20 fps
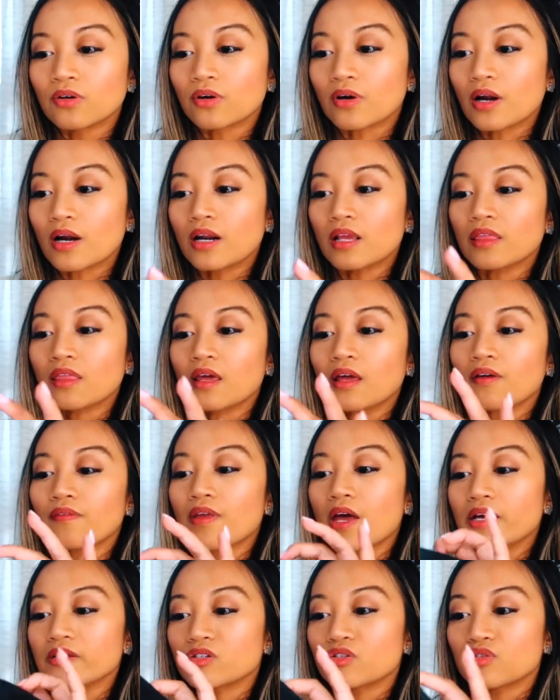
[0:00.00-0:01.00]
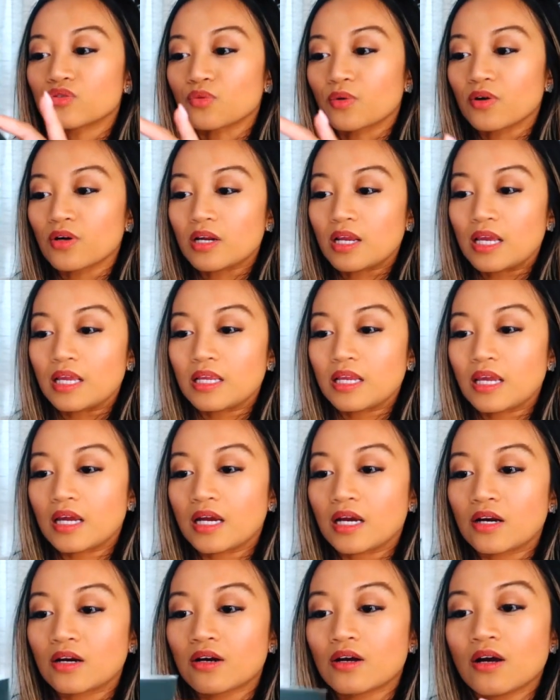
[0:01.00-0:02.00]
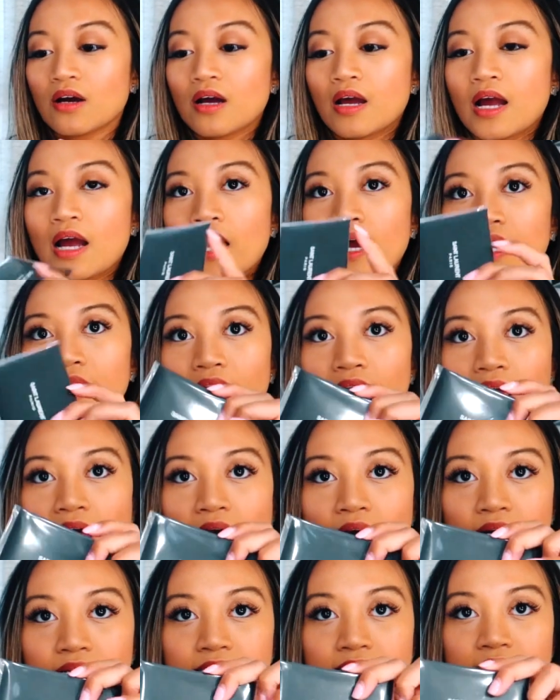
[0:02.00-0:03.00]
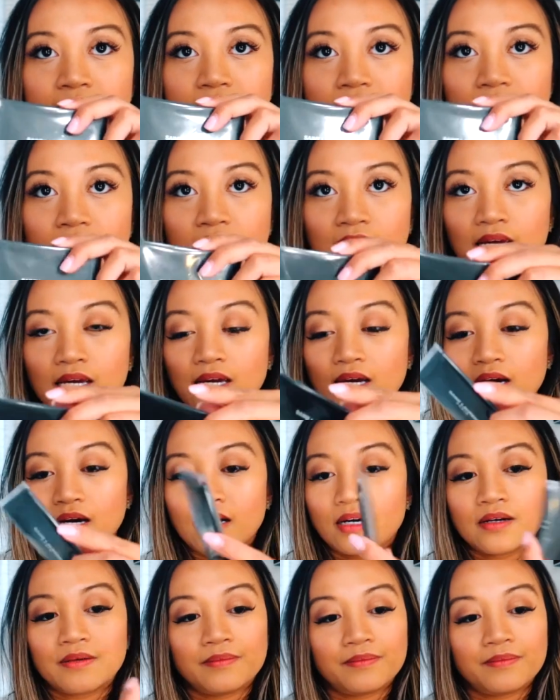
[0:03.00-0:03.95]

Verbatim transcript: or anything of that sort in here. And it has the